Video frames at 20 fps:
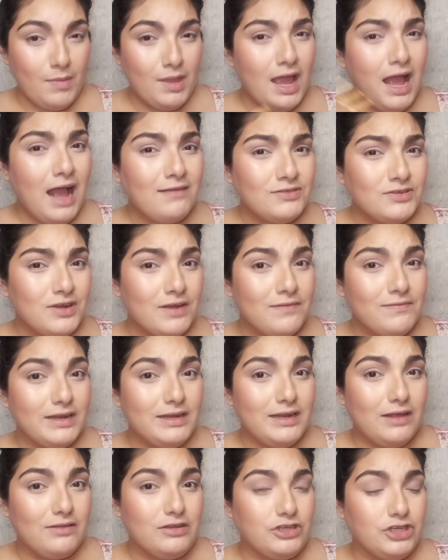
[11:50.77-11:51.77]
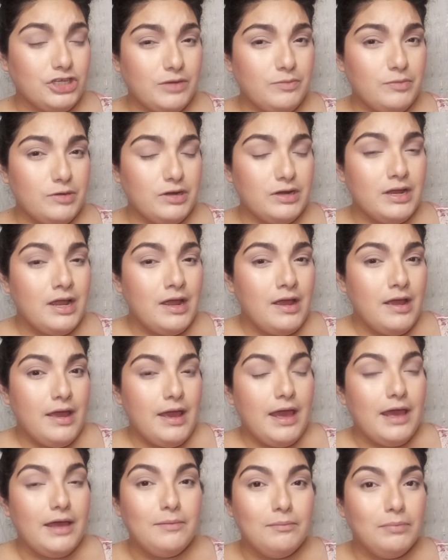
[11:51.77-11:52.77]
after I've laid down the shimmer
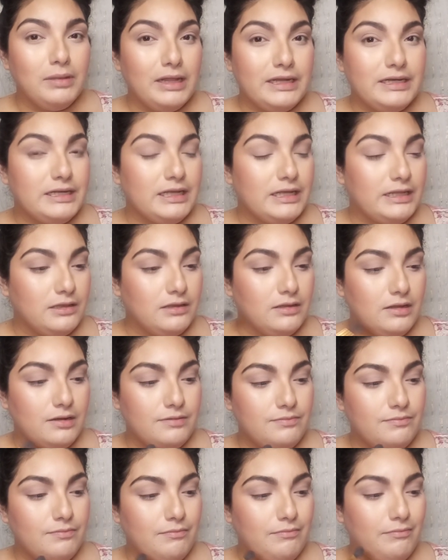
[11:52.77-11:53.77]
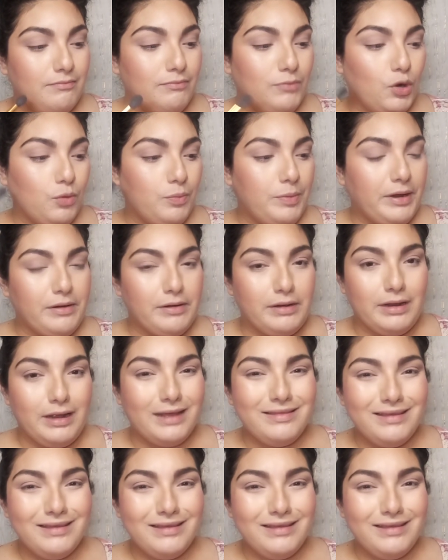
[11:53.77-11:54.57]
and blend in the mulberry.